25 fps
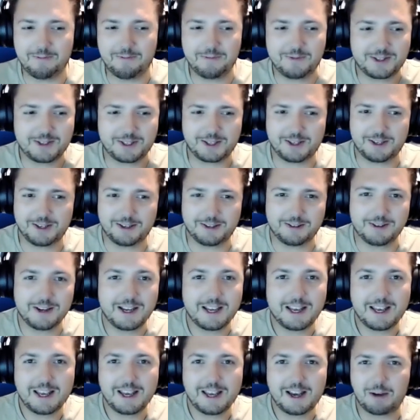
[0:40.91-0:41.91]
So
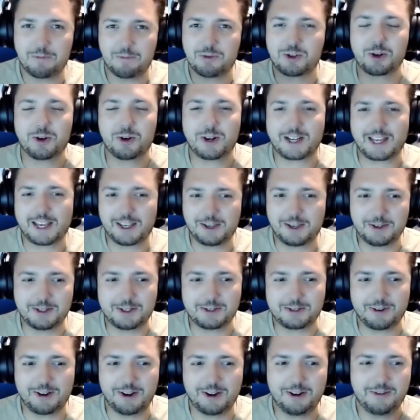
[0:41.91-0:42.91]
I'm sure I'll get used
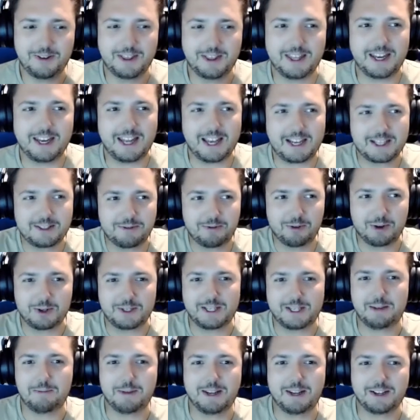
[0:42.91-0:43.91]
to it over the next
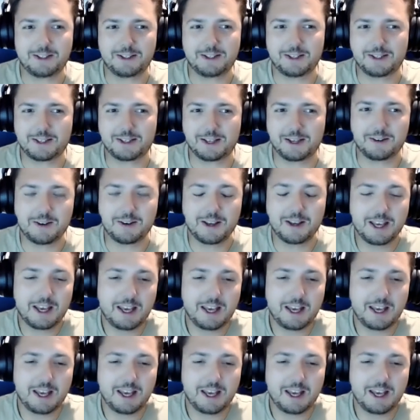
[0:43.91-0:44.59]
40 minutes or so.